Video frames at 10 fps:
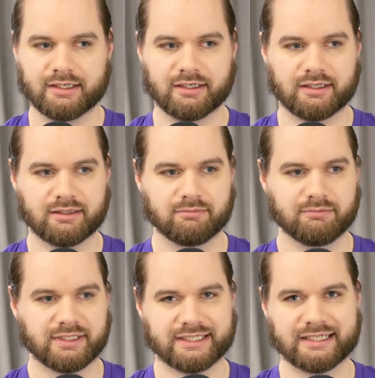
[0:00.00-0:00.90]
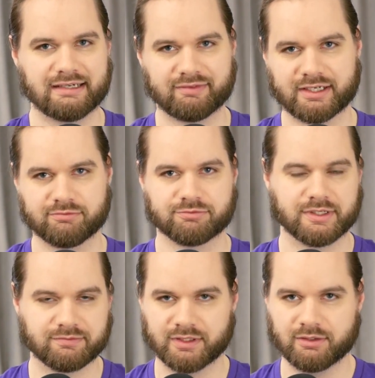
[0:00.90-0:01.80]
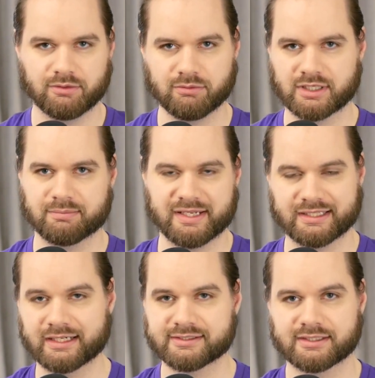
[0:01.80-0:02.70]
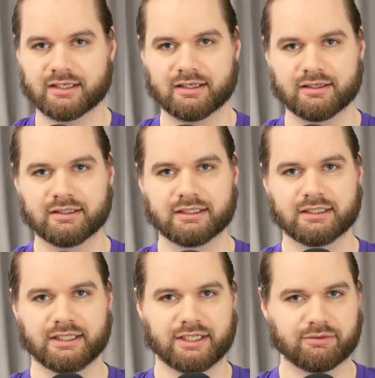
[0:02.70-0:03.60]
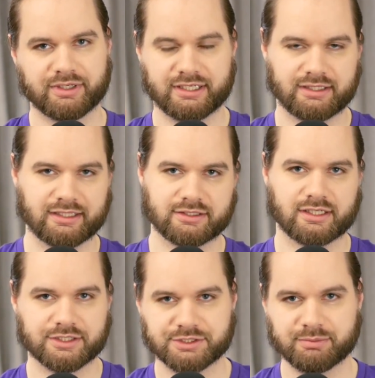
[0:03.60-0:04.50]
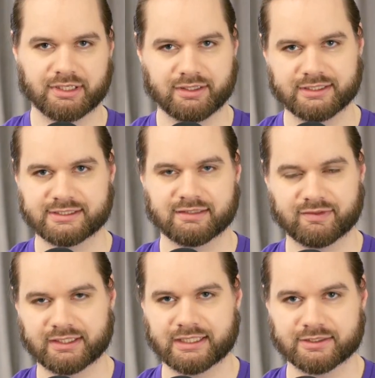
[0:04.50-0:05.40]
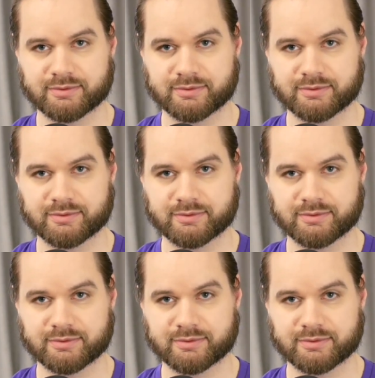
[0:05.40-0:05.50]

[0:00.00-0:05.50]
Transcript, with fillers: It didn't have like a free-flow combat that I saw, you know, where you can like dodge and parry and stuff like that.